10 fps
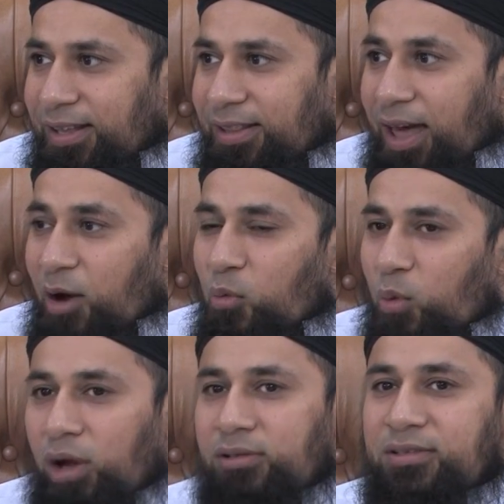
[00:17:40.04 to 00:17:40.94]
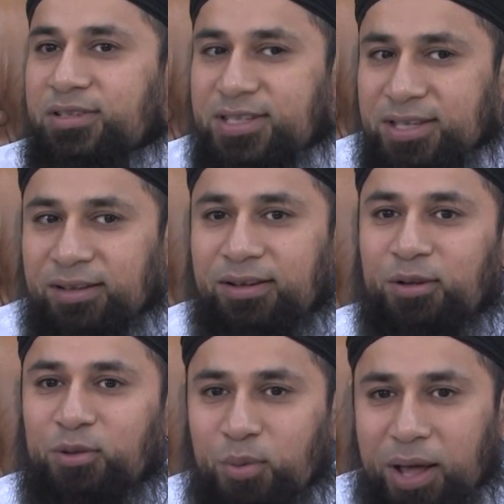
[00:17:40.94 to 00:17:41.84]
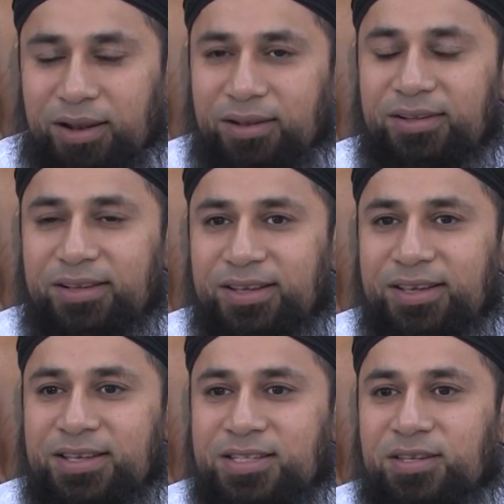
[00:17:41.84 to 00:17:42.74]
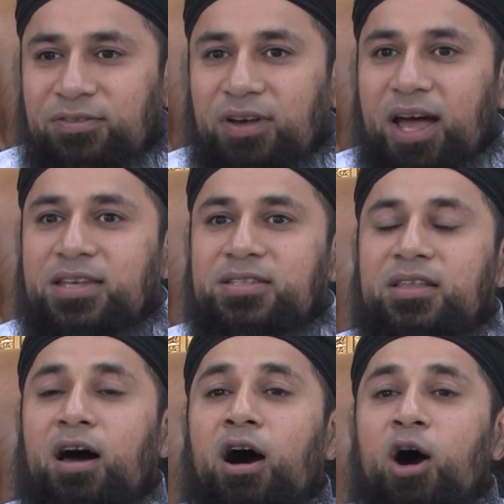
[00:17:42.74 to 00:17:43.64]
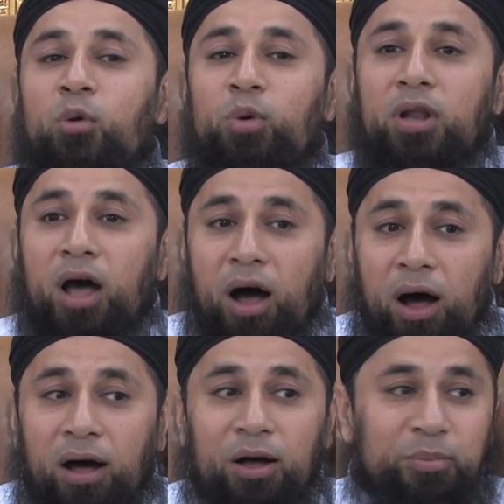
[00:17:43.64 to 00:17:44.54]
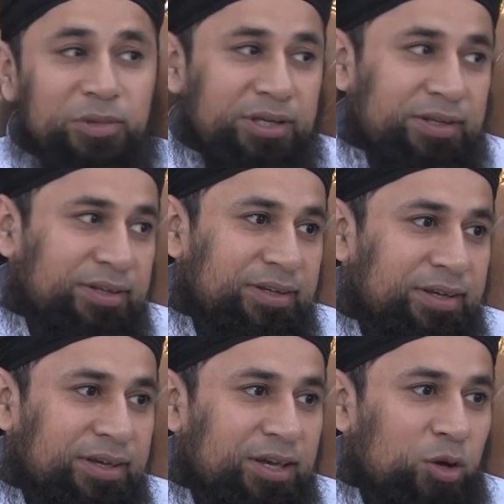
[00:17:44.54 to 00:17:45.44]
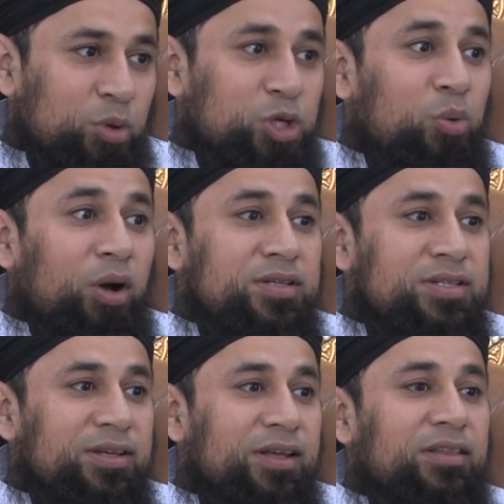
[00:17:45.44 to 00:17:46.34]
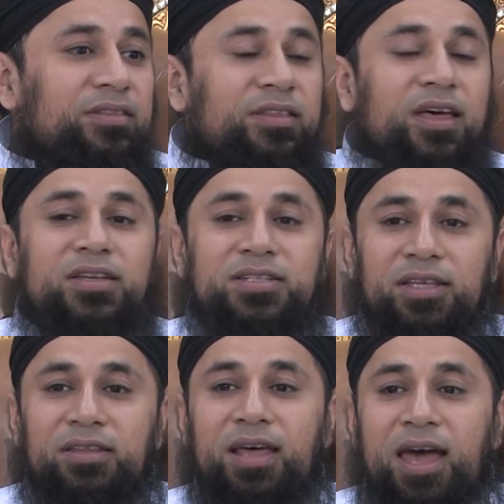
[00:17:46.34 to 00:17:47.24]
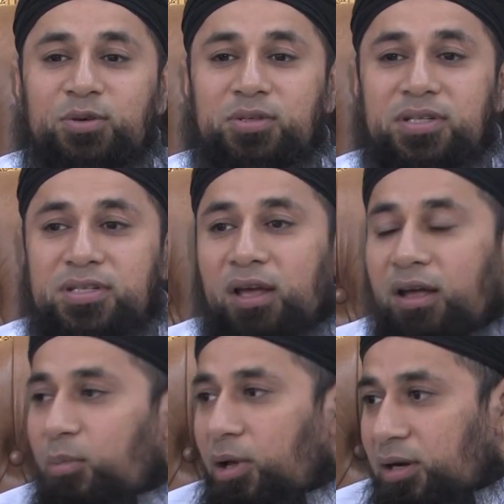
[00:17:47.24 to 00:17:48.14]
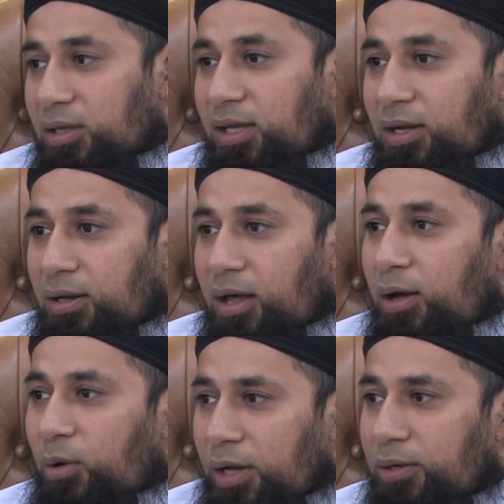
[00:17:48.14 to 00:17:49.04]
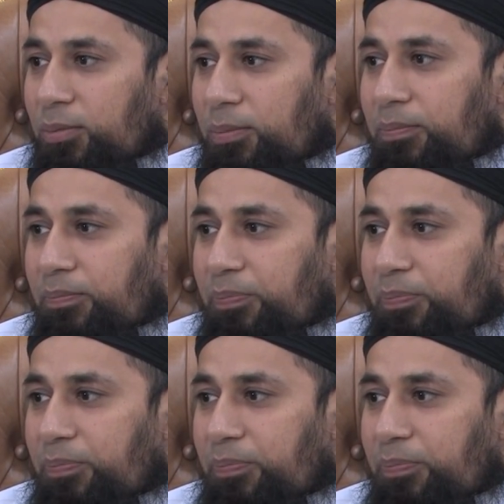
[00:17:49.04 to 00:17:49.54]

that one single well sufficed the whole army, which was 30,000 Sahaba radiallahu anhu.